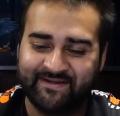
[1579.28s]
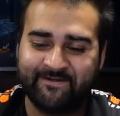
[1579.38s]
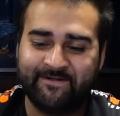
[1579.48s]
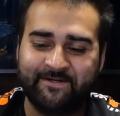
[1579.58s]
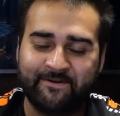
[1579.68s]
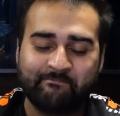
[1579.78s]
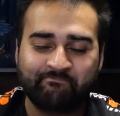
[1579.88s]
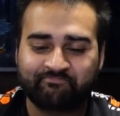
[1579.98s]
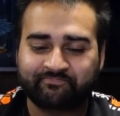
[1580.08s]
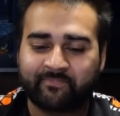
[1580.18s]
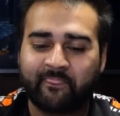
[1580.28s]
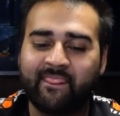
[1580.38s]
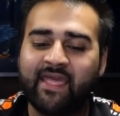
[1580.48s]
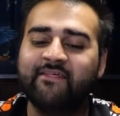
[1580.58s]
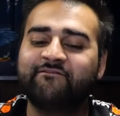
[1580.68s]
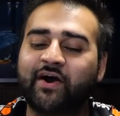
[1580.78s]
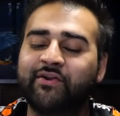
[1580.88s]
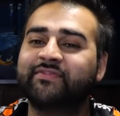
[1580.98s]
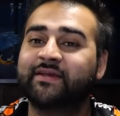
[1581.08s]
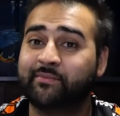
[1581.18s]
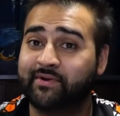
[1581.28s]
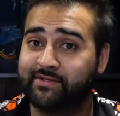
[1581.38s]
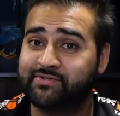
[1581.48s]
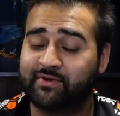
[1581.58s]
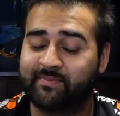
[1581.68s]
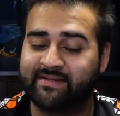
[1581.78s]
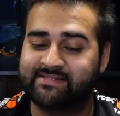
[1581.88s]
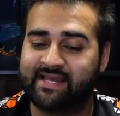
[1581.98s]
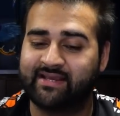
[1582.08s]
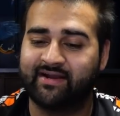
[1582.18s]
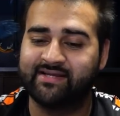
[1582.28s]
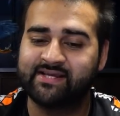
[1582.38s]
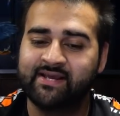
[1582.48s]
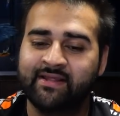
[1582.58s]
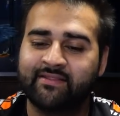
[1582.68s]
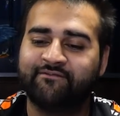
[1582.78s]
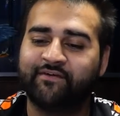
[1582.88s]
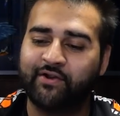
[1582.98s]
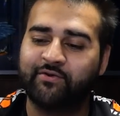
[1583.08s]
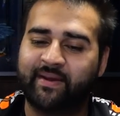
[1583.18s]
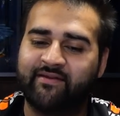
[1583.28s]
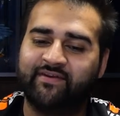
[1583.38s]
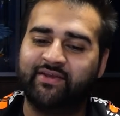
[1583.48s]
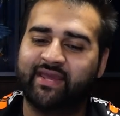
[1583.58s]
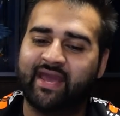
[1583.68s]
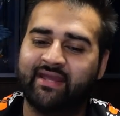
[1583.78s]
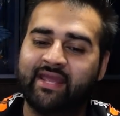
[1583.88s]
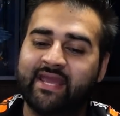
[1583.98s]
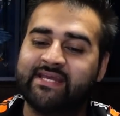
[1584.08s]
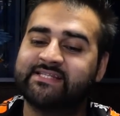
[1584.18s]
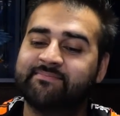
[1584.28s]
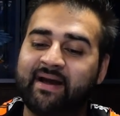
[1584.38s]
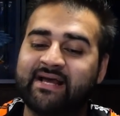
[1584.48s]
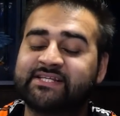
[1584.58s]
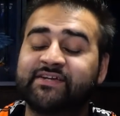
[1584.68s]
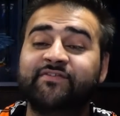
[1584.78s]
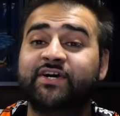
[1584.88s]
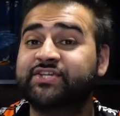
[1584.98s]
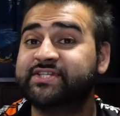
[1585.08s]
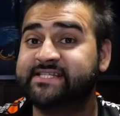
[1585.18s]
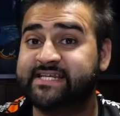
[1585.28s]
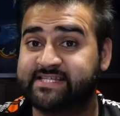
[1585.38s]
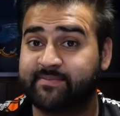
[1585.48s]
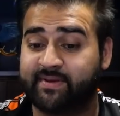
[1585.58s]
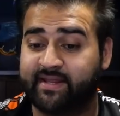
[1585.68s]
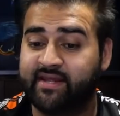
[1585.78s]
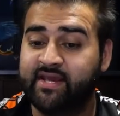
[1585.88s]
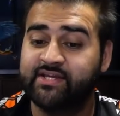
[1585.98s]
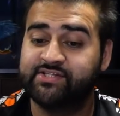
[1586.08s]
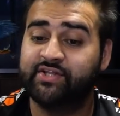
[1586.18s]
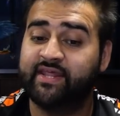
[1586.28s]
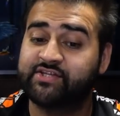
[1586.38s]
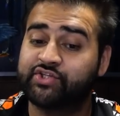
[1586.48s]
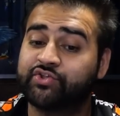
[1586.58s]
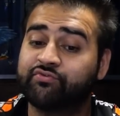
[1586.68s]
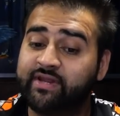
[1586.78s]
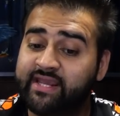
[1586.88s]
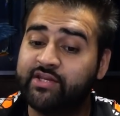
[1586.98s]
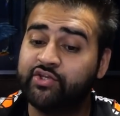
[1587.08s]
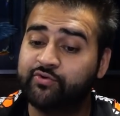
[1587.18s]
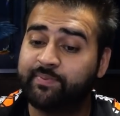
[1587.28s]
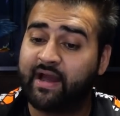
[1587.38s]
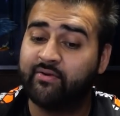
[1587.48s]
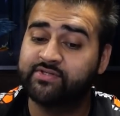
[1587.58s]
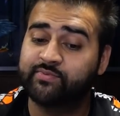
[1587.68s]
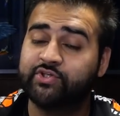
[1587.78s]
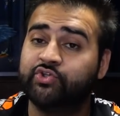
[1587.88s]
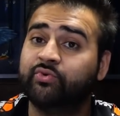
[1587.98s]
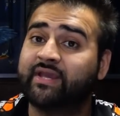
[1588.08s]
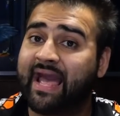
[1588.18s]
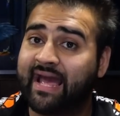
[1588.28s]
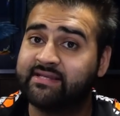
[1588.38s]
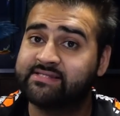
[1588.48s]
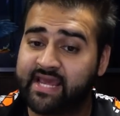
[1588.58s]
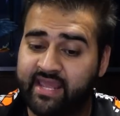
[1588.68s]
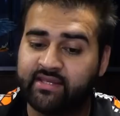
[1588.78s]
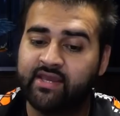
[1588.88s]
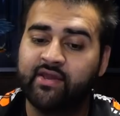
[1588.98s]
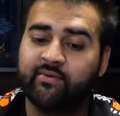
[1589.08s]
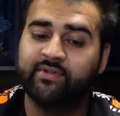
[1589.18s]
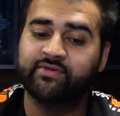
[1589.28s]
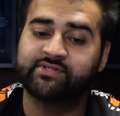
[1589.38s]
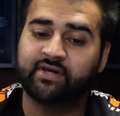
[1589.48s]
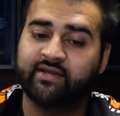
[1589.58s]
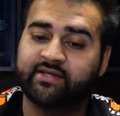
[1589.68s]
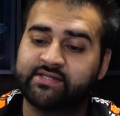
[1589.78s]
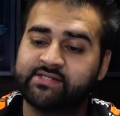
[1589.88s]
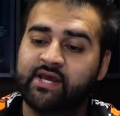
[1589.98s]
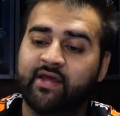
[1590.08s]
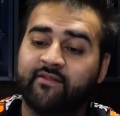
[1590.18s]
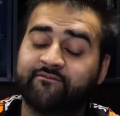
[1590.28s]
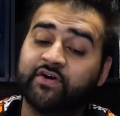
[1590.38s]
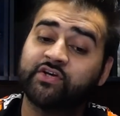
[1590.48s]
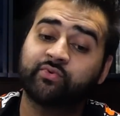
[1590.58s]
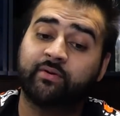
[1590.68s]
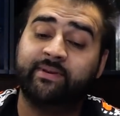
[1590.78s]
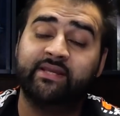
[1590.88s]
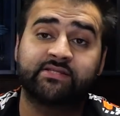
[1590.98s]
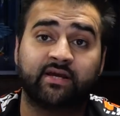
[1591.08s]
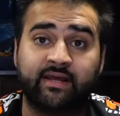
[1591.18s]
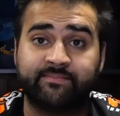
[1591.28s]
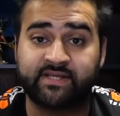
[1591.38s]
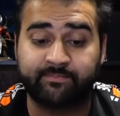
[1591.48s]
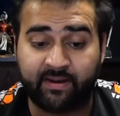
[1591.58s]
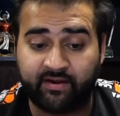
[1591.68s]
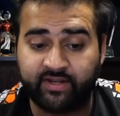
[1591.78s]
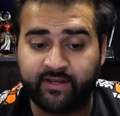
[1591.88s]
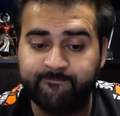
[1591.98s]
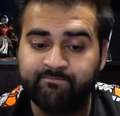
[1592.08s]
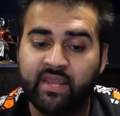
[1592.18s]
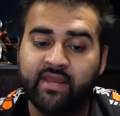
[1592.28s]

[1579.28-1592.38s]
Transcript: And the final thing we're going to talk about today, guys, the final benefit you get is the Mass Convergence Discipline. So there's 3 new powers which you can take with your Psychers. The first one being Synaptic Barrier.